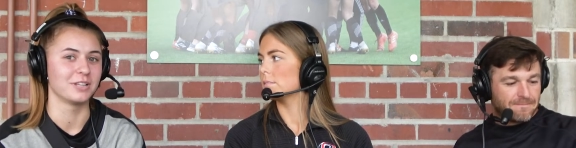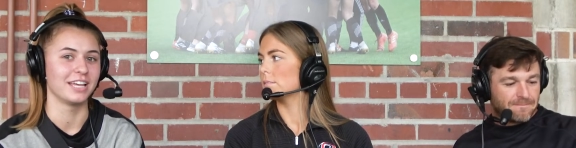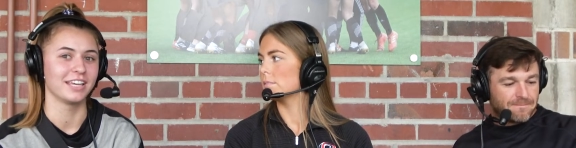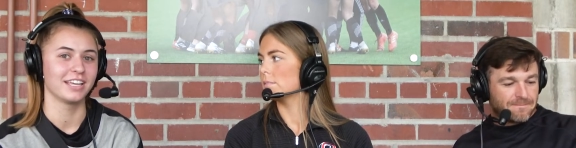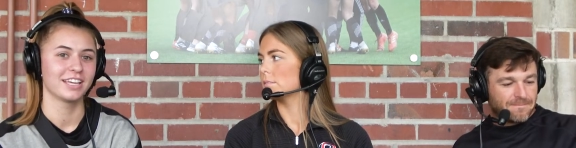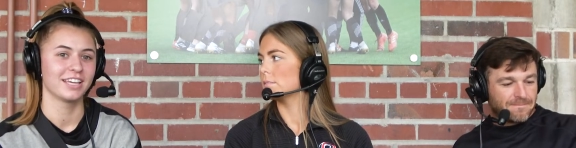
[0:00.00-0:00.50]

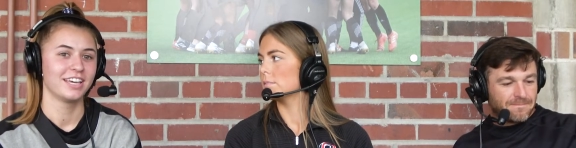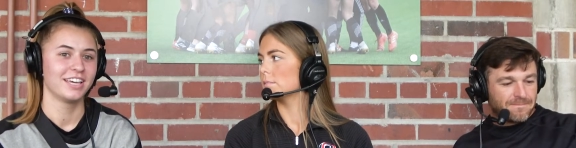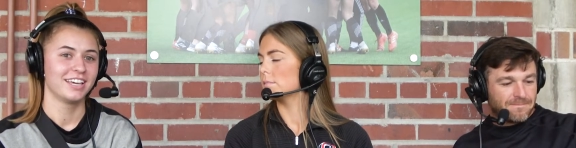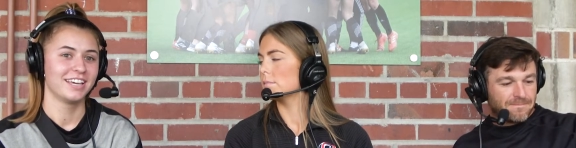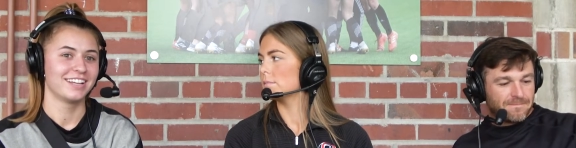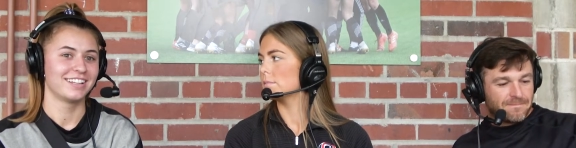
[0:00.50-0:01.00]
Speaker 1: Like
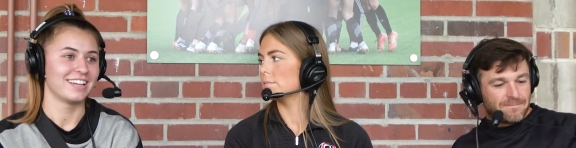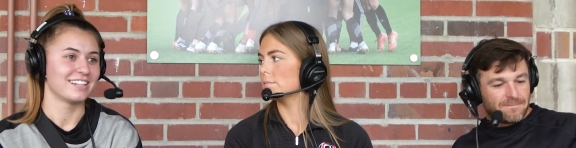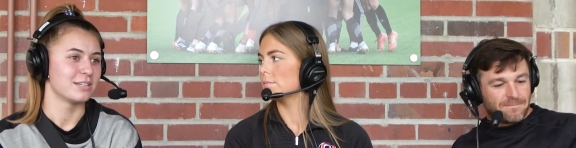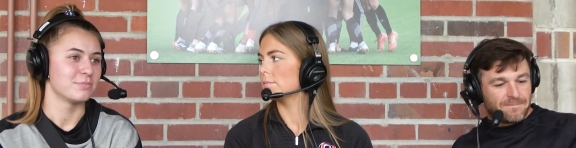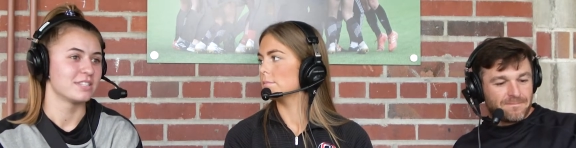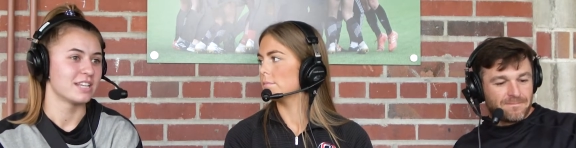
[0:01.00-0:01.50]

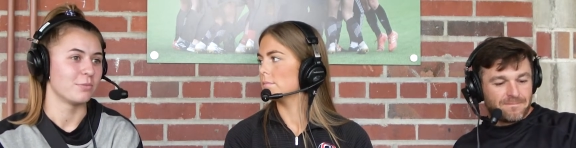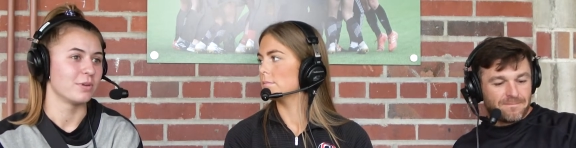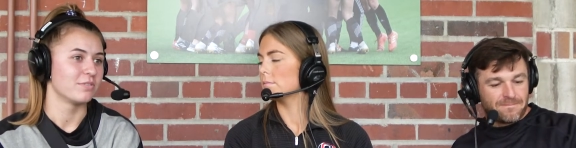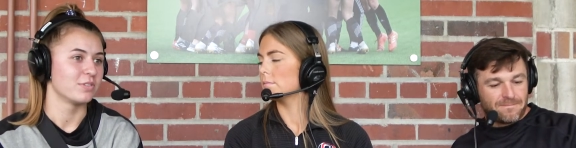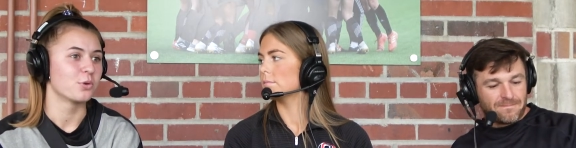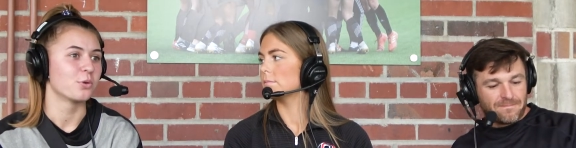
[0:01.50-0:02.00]
Tim said, we
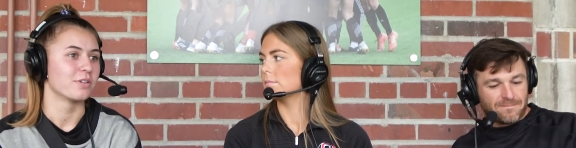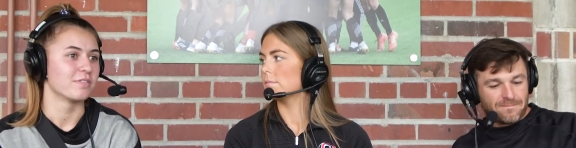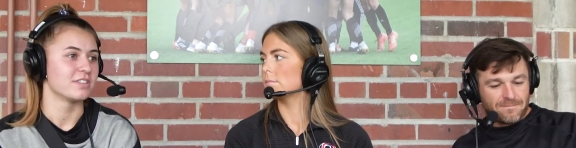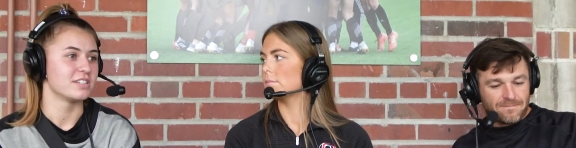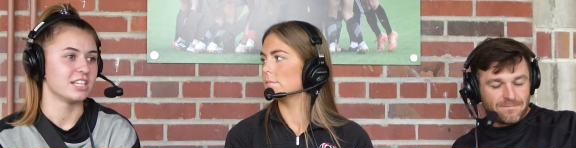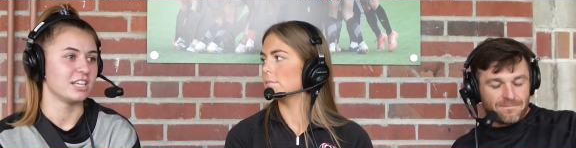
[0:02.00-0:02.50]
have the core of
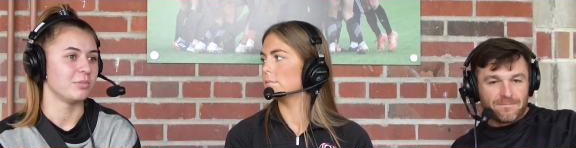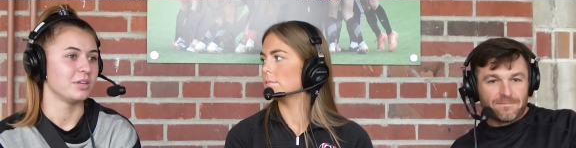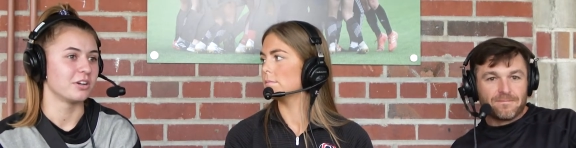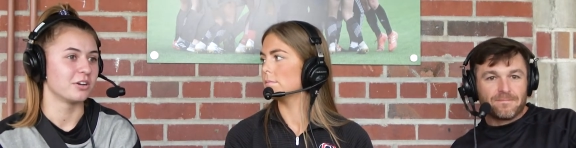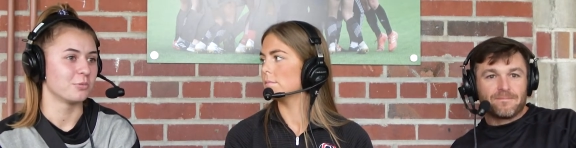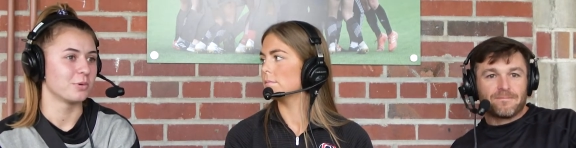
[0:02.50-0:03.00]
the team
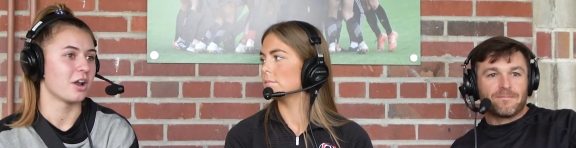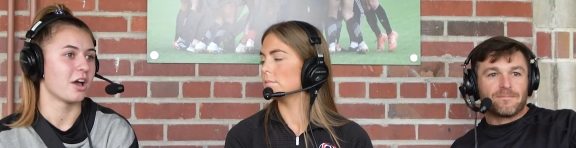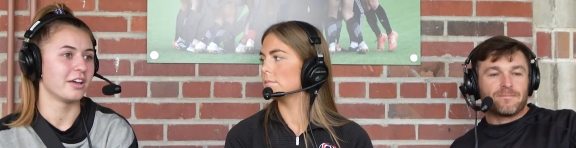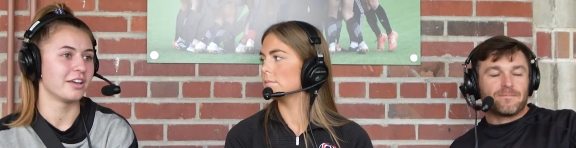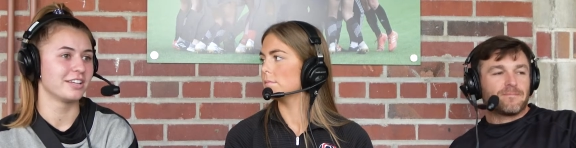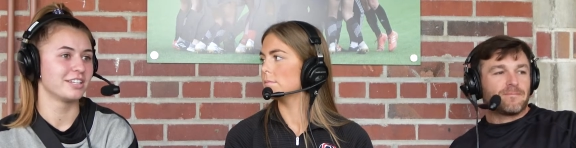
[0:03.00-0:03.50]
here. We're
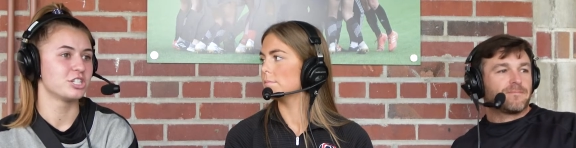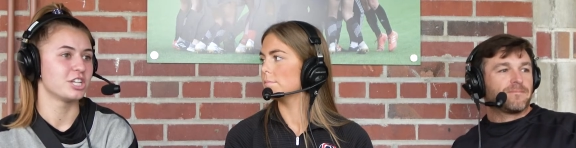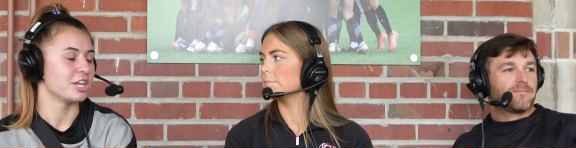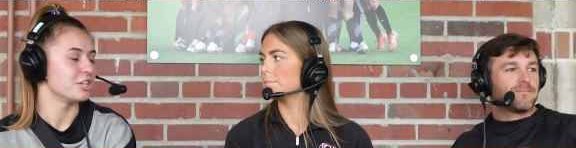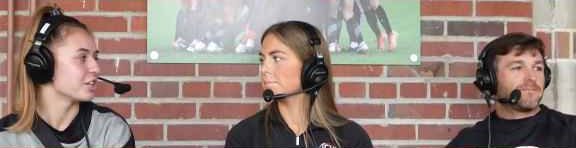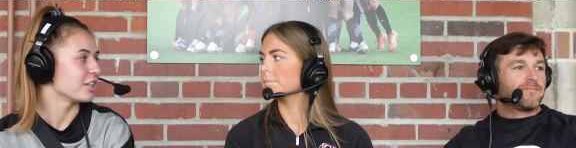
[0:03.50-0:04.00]
not
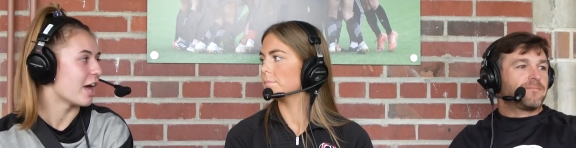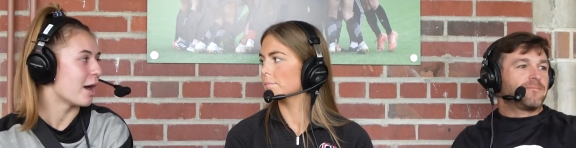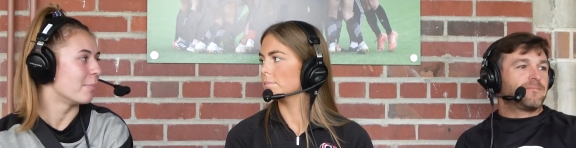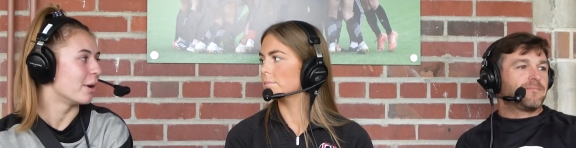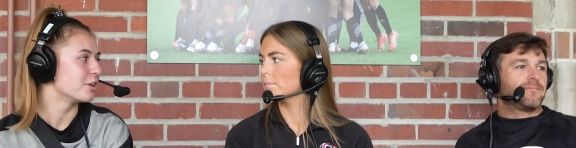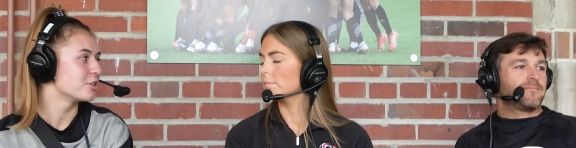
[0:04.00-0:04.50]
changing that
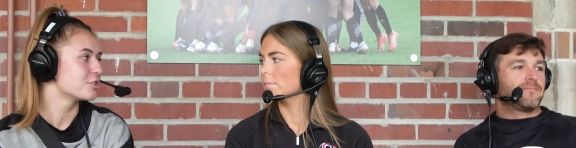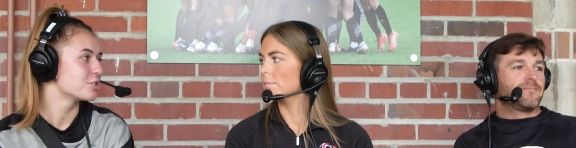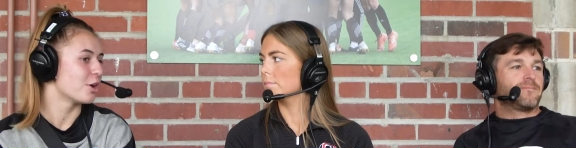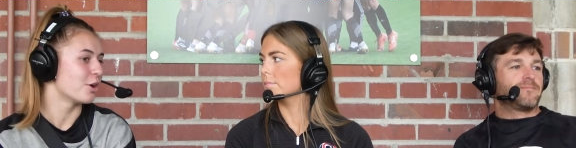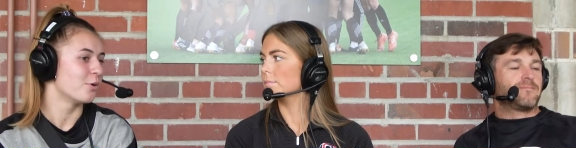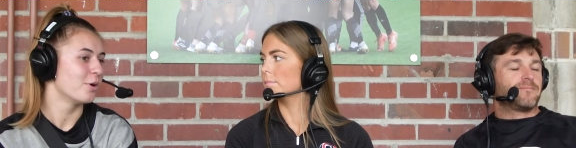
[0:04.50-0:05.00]
much.
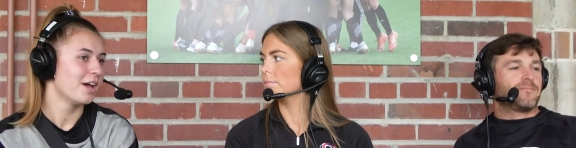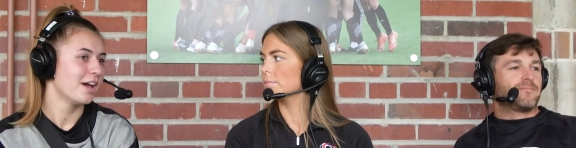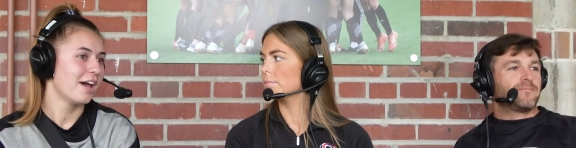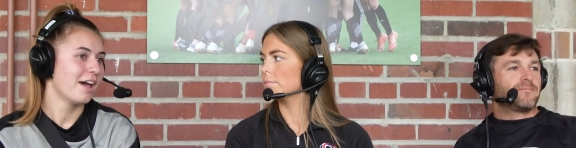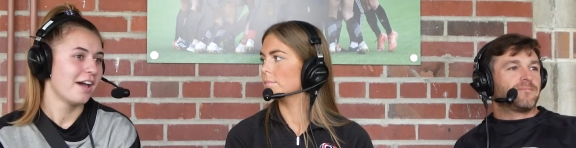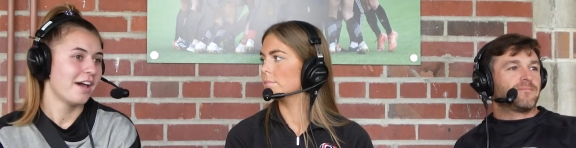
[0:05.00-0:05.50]
So
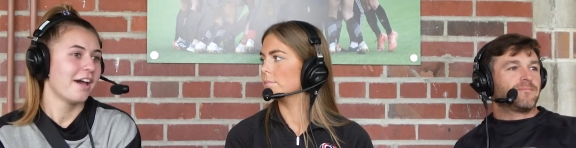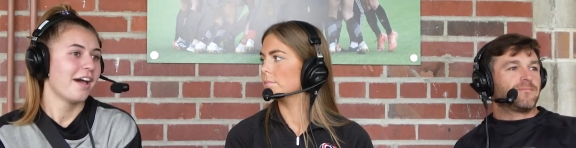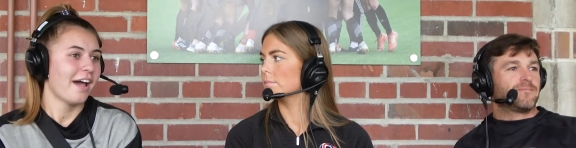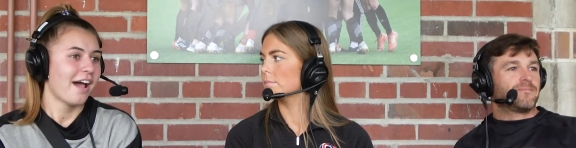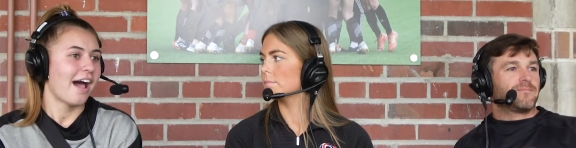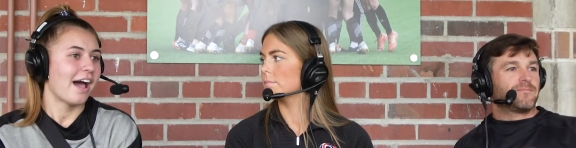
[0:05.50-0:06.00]

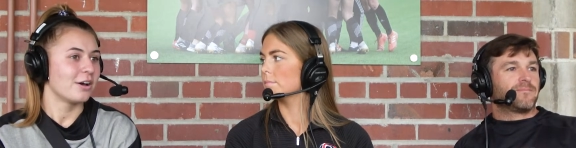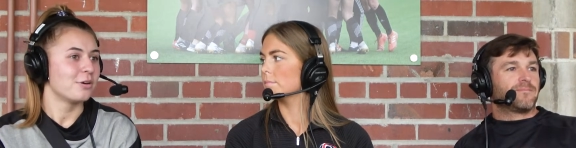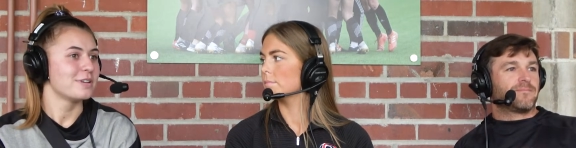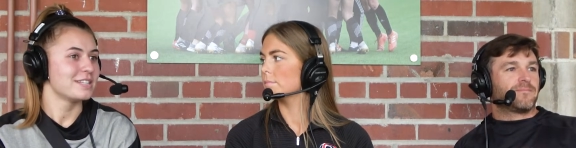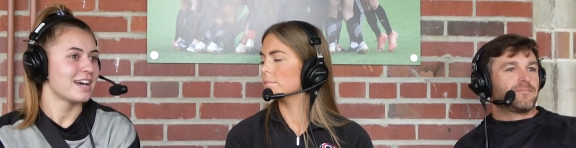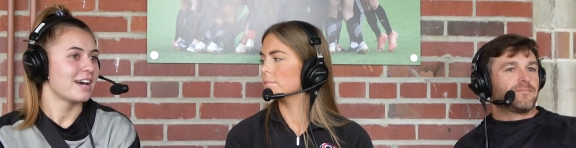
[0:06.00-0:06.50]
I
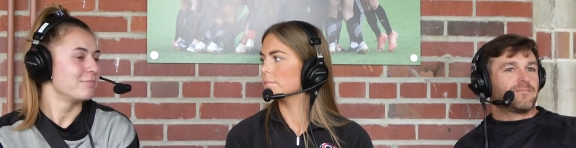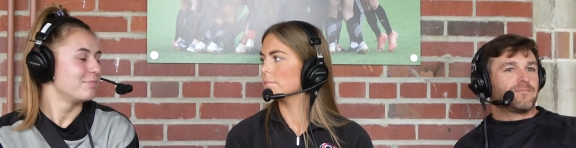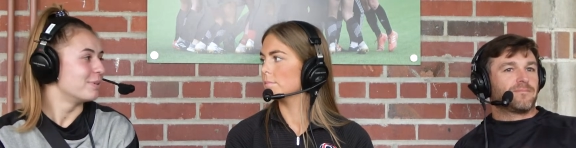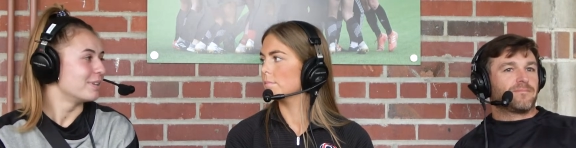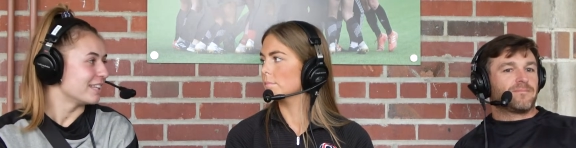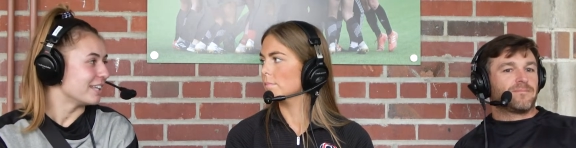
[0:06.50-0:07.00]
always had
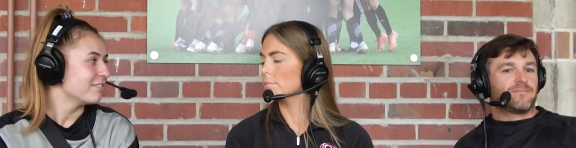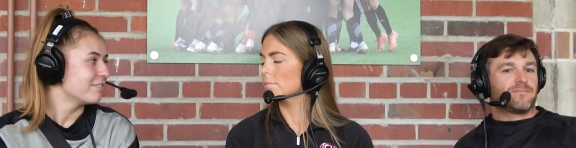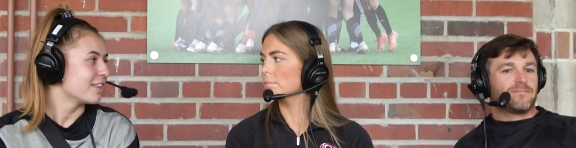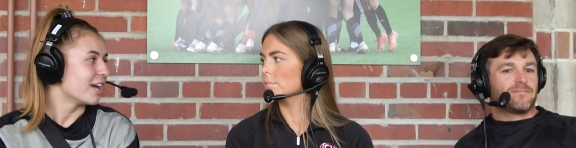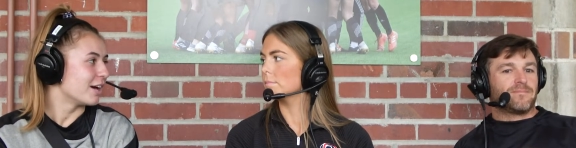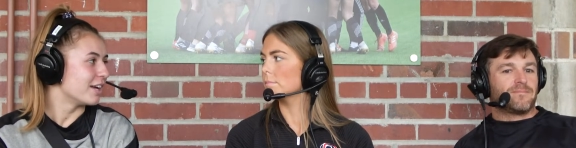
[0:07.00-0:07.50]

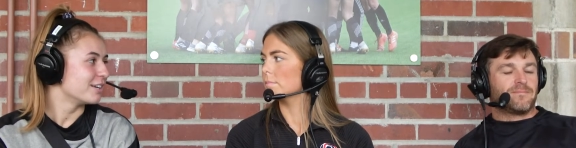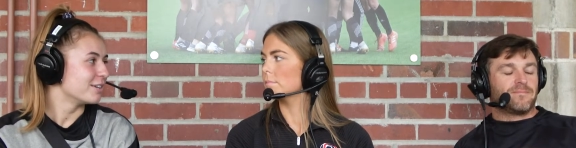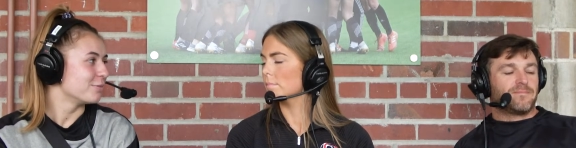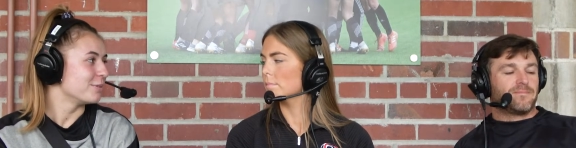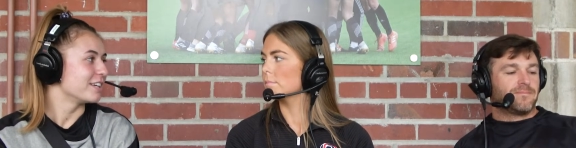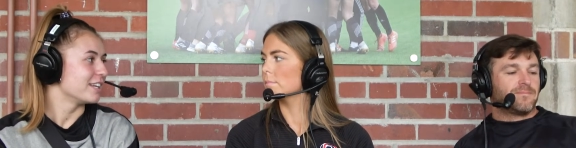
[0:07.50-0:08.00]
belief that
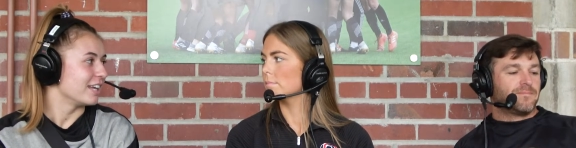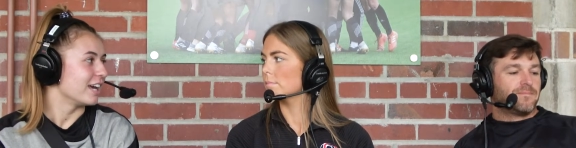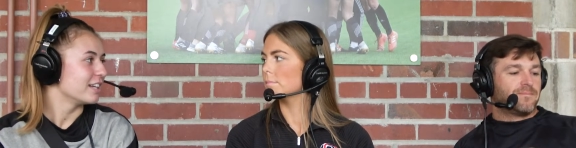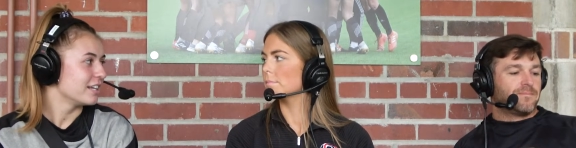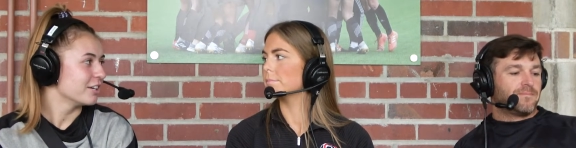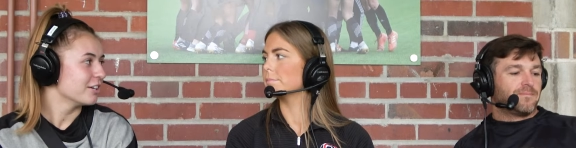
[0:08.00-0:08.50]
we could
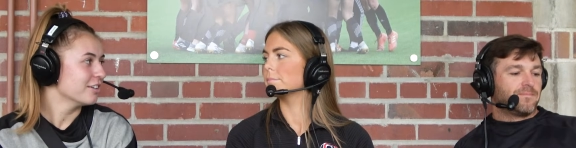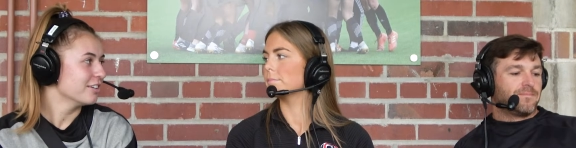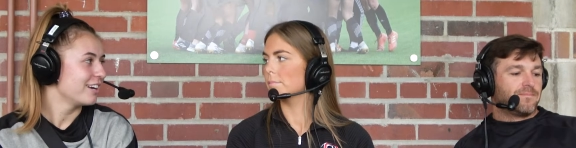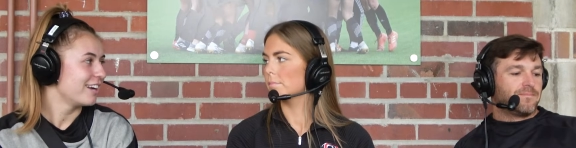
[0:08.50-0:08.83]
get here,